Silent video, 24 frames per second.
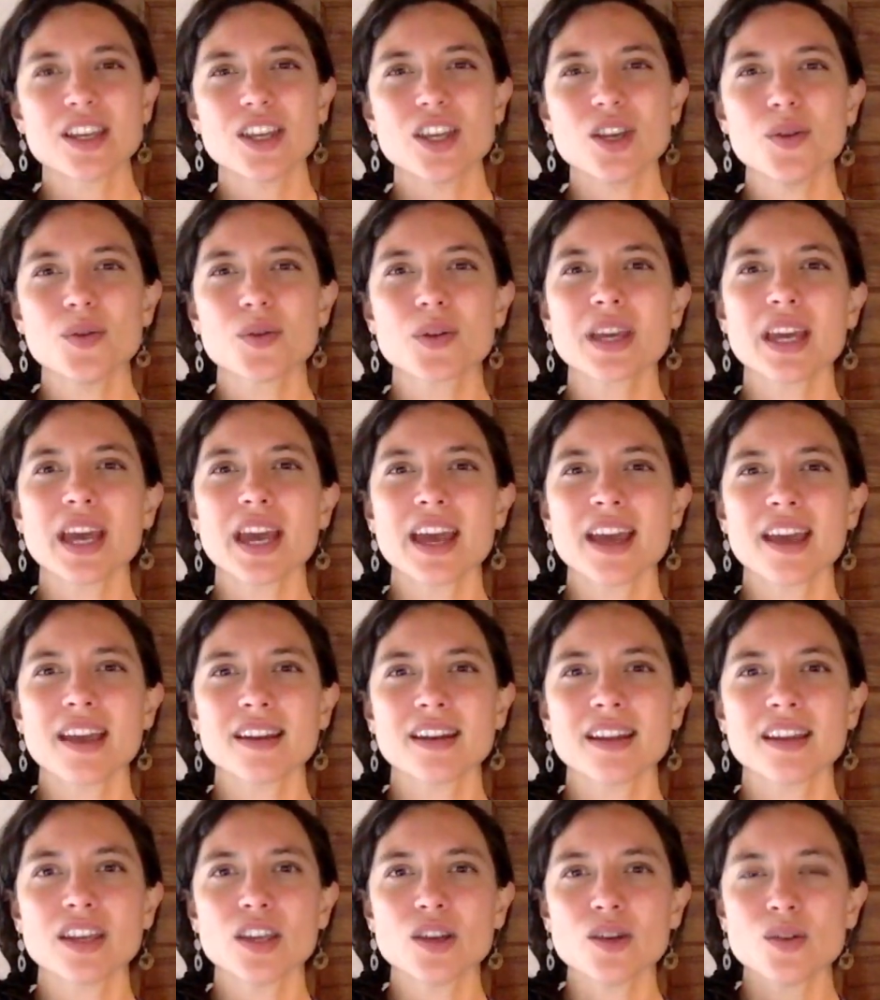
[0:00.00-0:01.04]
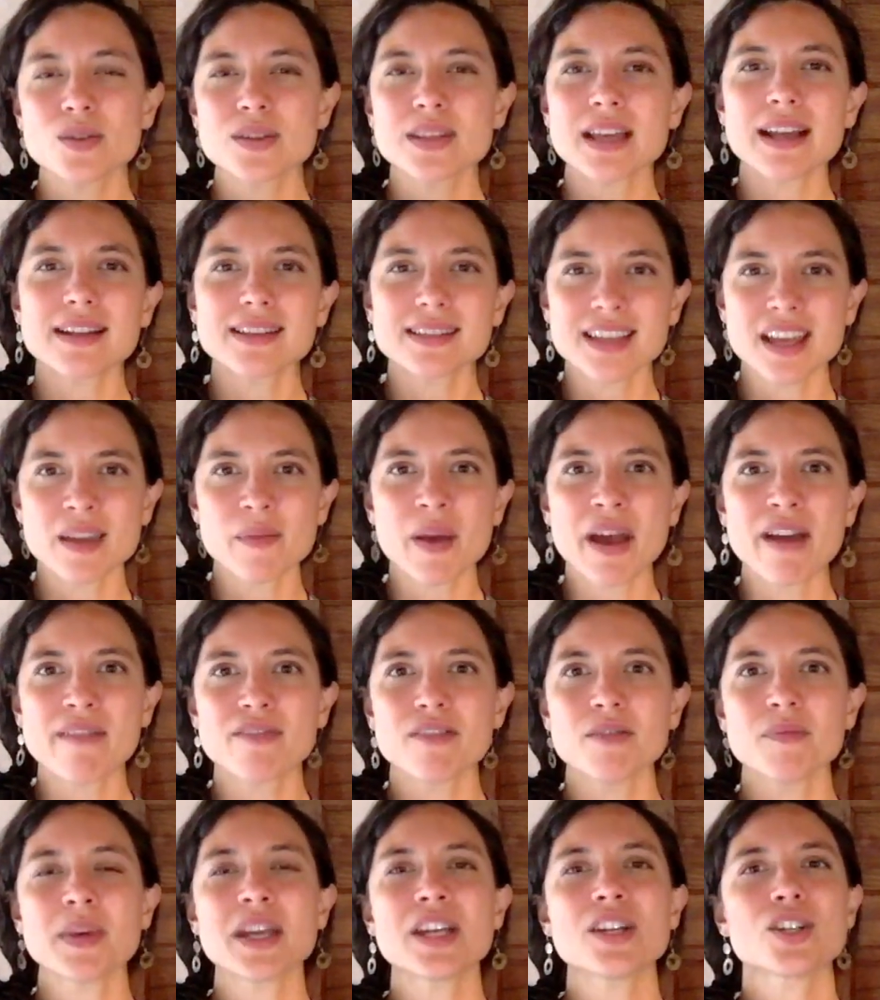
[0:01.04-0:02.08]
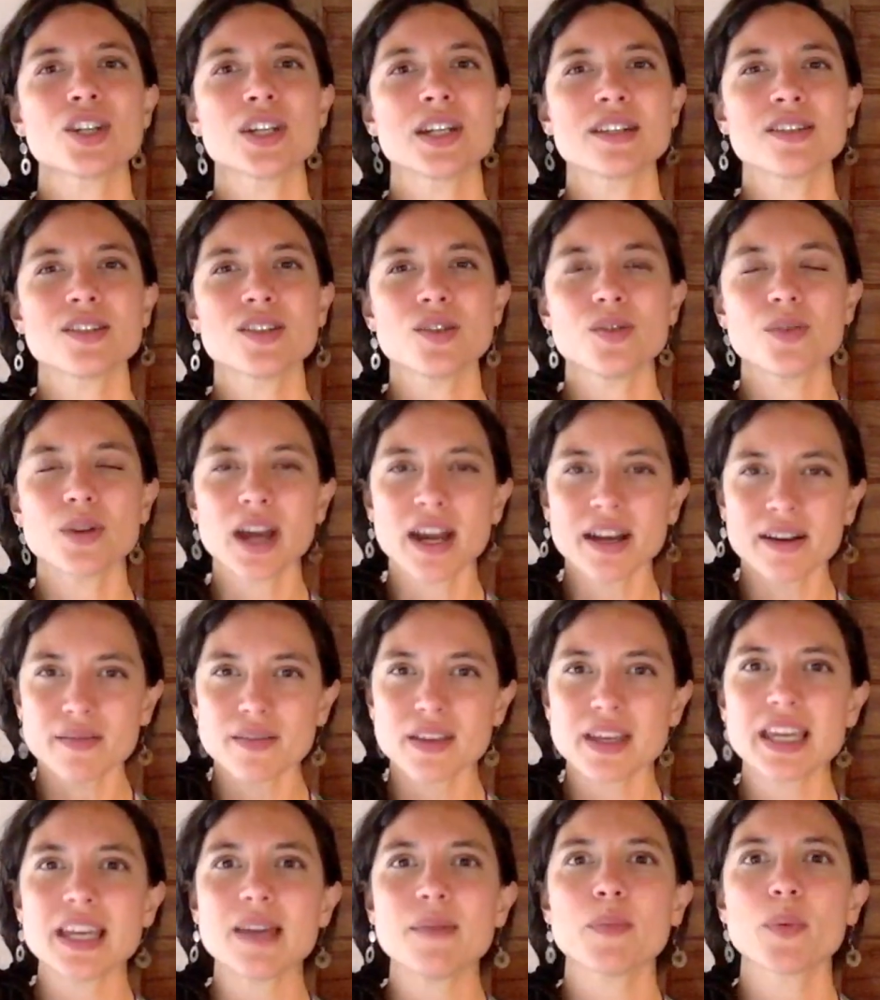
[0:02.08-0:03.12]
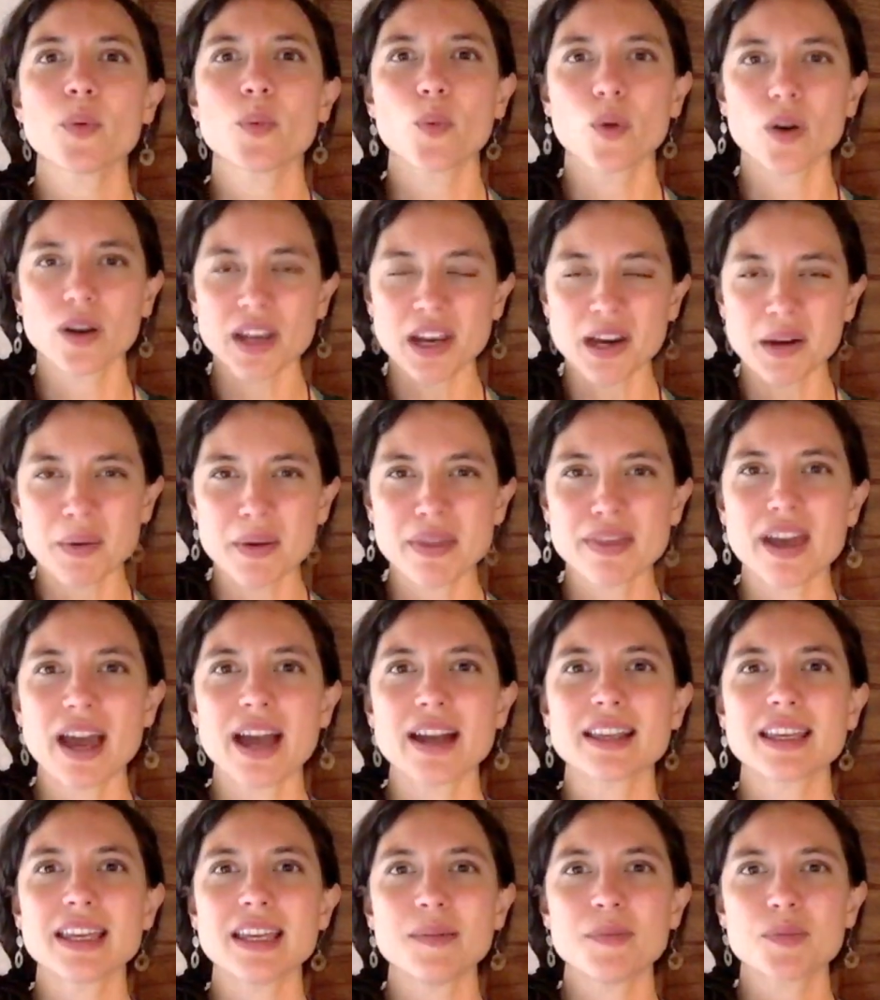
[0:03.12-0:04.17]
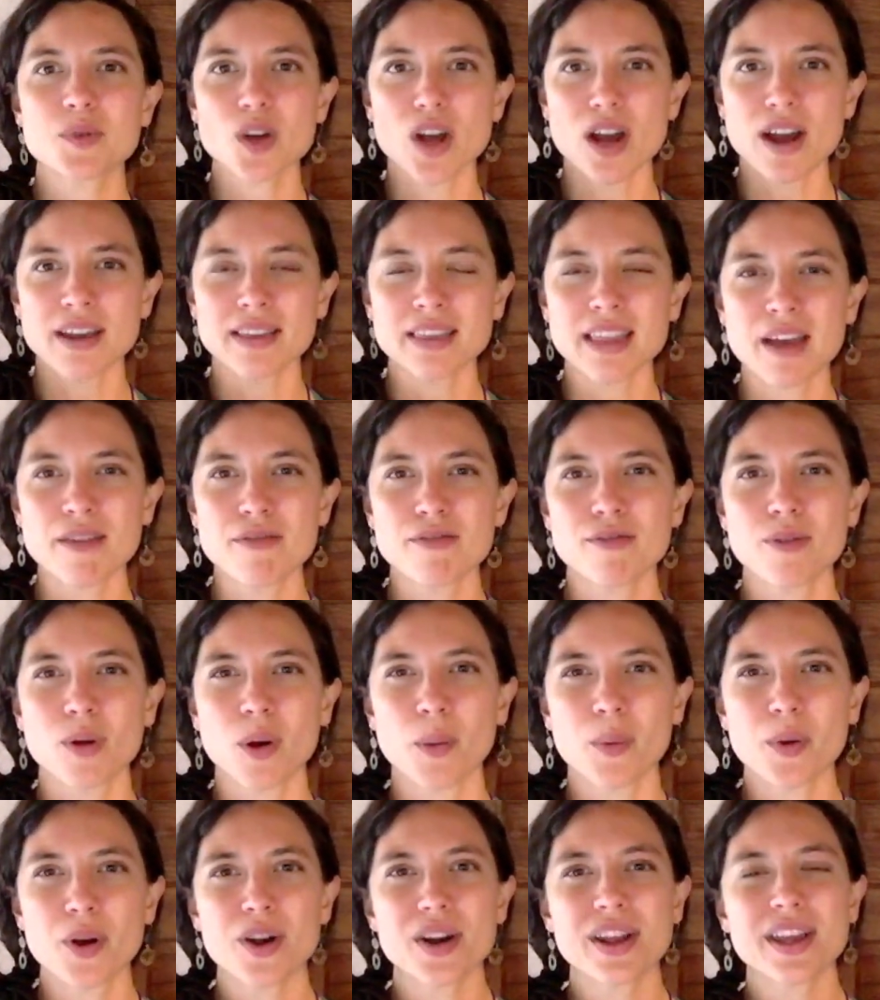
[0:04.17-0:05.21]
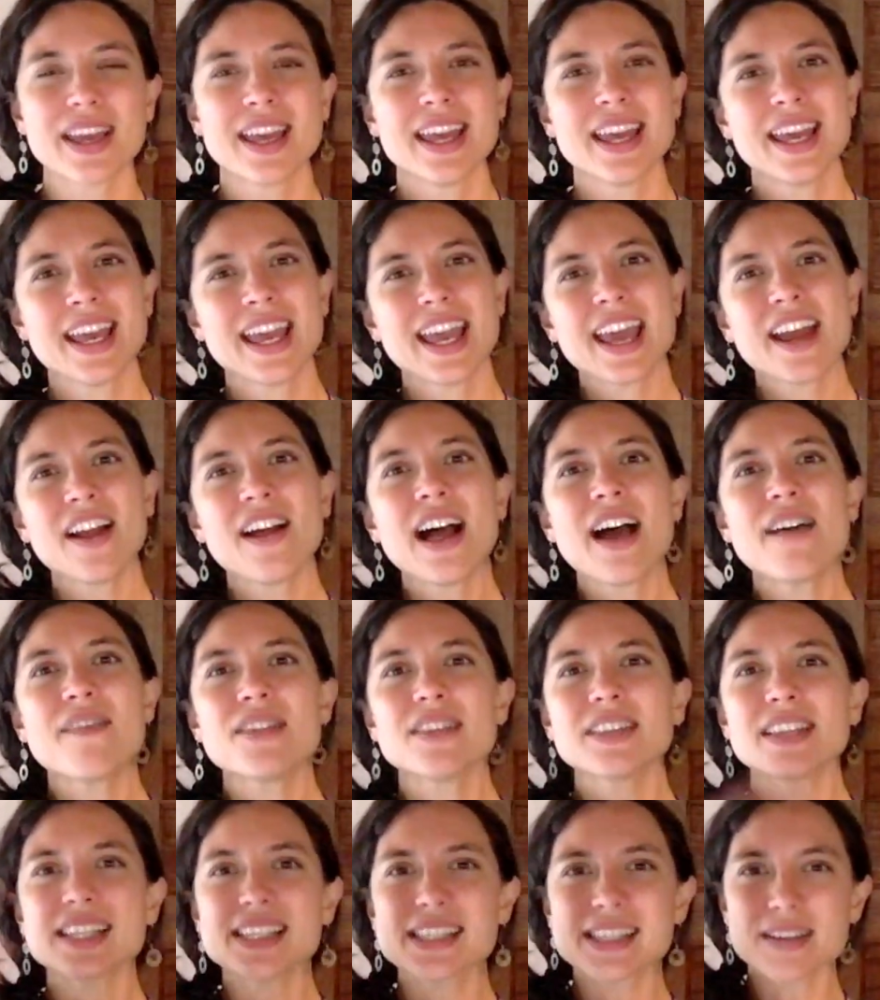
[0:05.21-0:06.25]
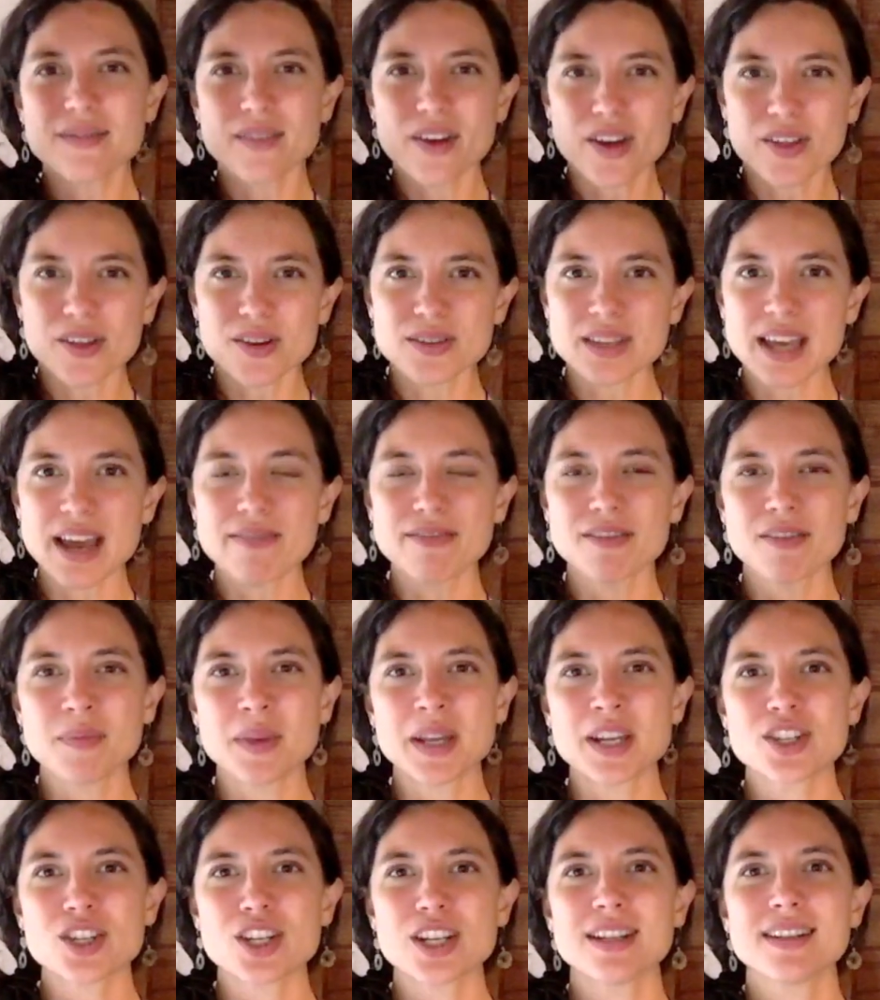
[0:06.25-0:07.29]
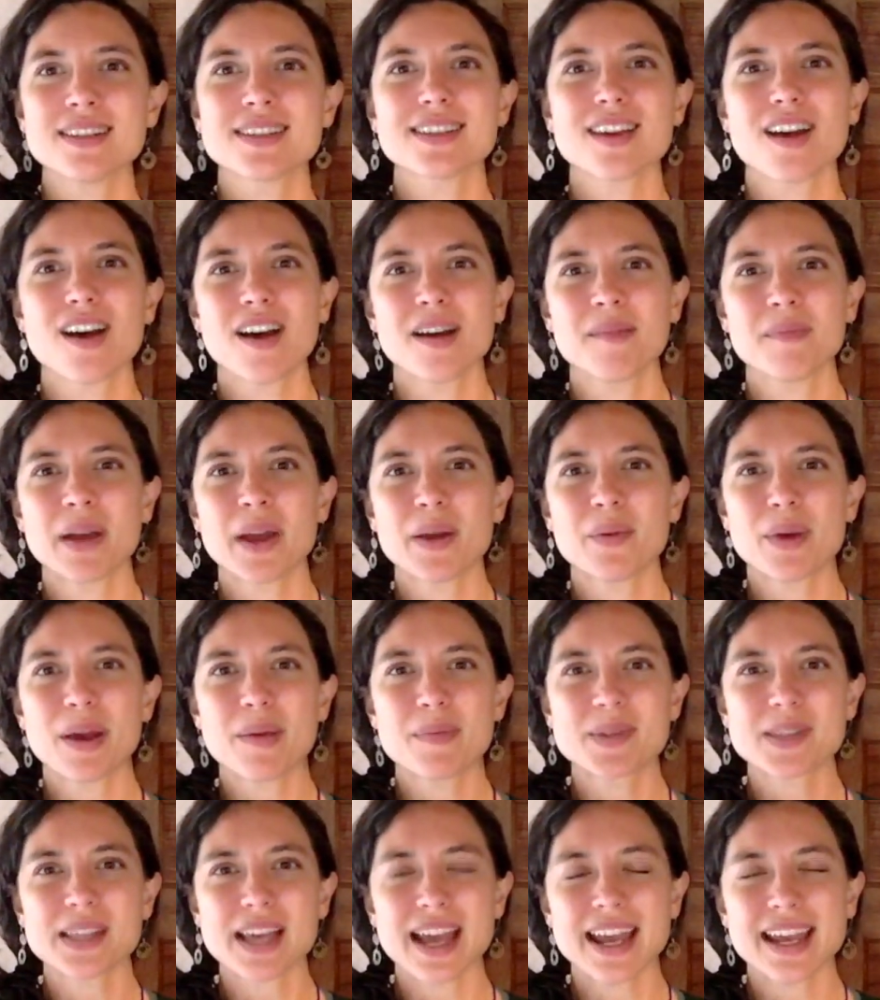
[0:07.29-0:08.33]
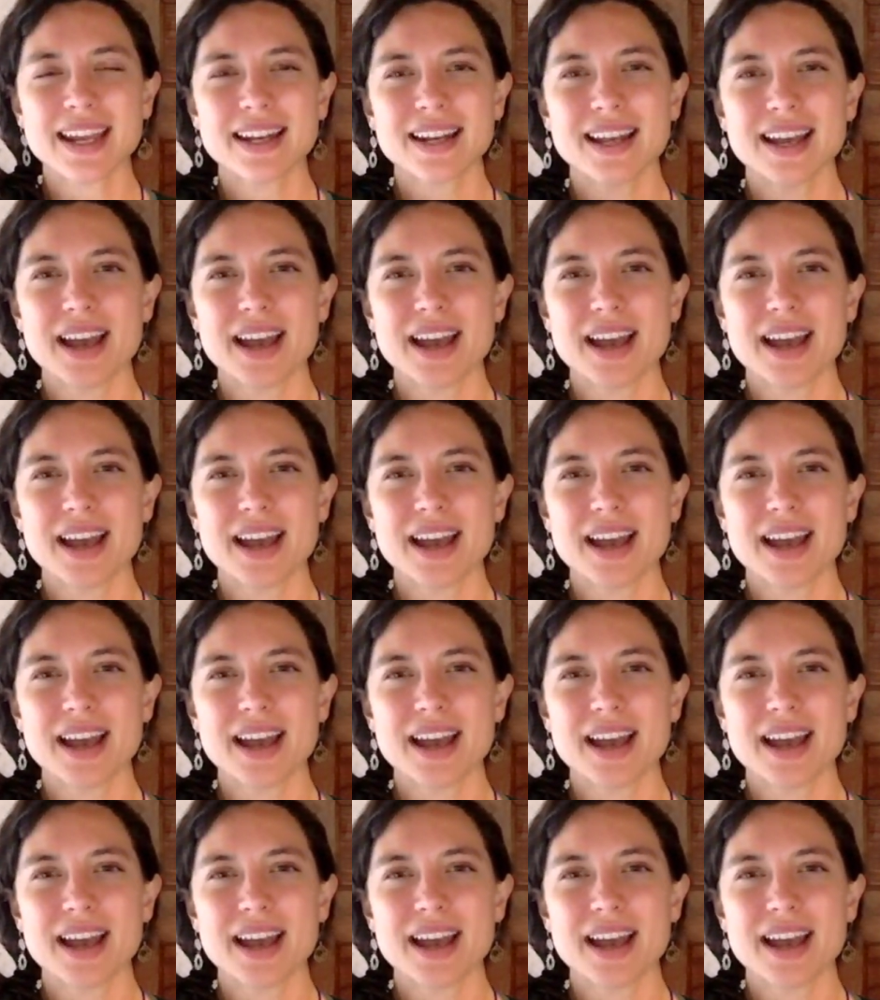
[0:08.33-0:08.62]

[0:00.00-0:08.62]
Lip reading: you can use that same affirmation to kind of keep working with that, keep drawing that forward. And I'll have a list of all those affirmations on my website,